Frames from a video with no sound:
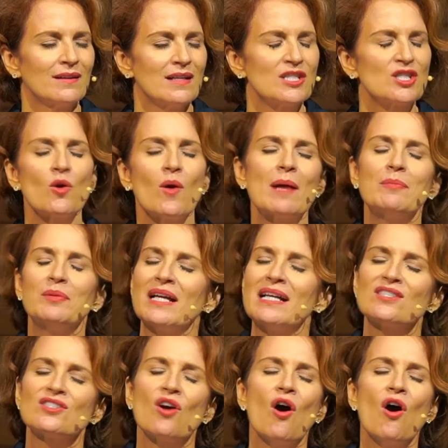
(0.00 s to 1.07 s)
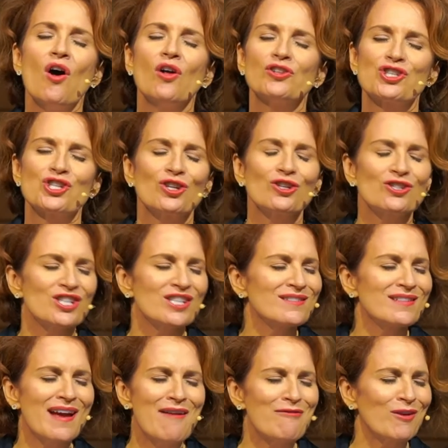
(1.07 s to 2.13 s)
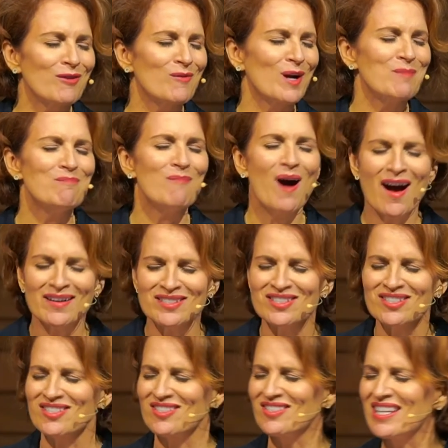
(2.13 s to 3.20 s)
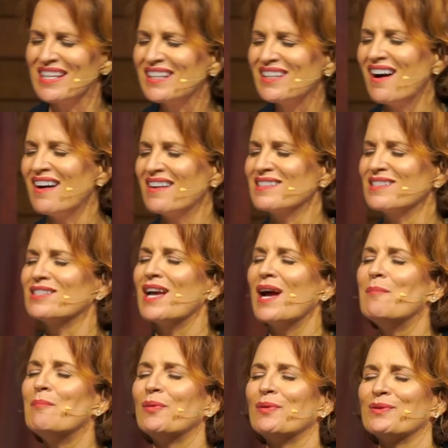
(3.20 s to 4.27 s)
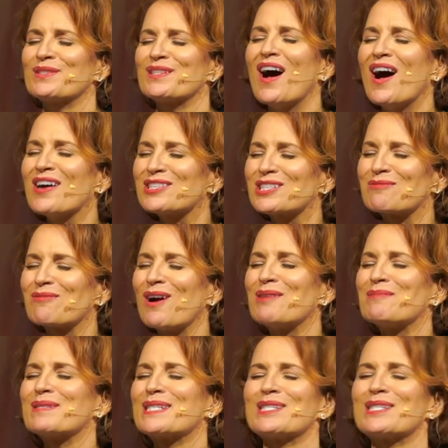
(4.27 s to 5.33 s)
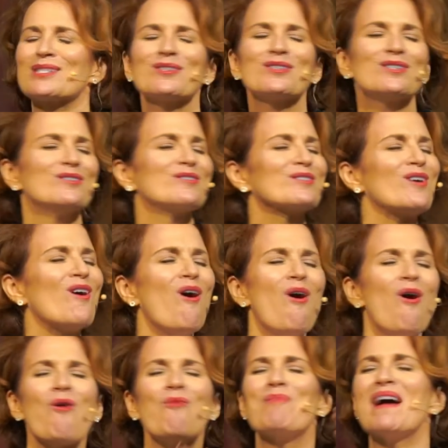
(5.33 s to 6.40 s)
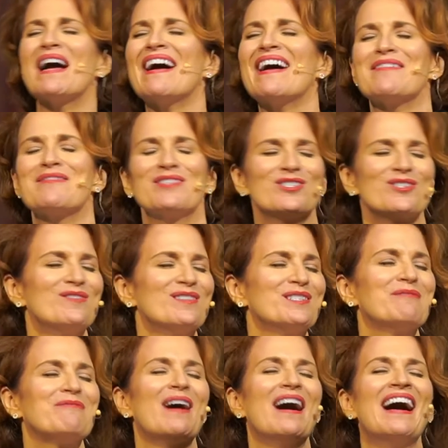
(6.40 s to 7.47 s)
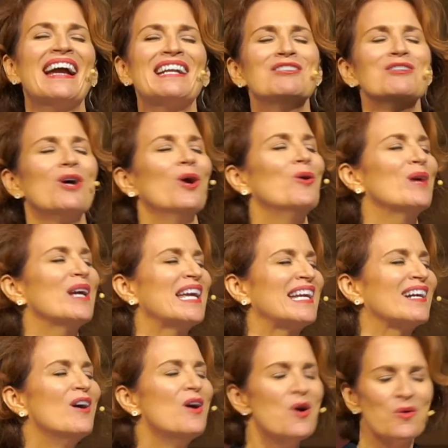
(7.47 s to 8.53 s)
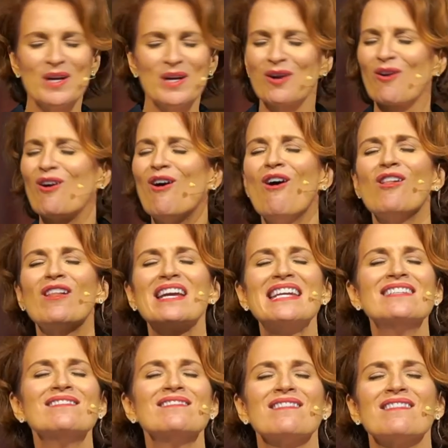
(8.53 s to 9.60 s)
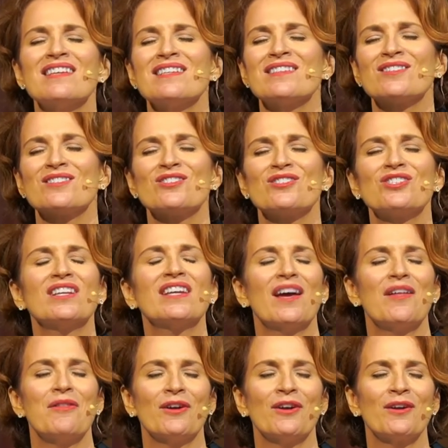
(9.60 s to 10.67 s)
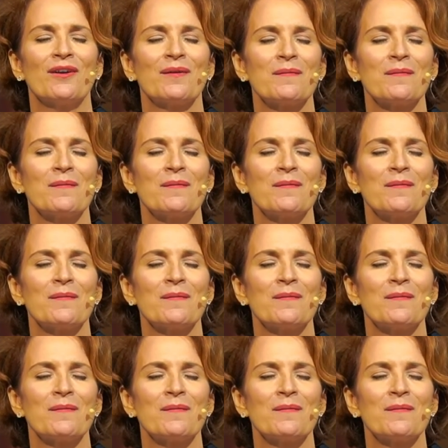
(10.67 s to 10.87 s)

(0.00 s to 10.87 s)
And so I bless all churches everywhere, mosques, synagogues, temples, ashrams, circles, all paths to the divine, knowing we are all in this together.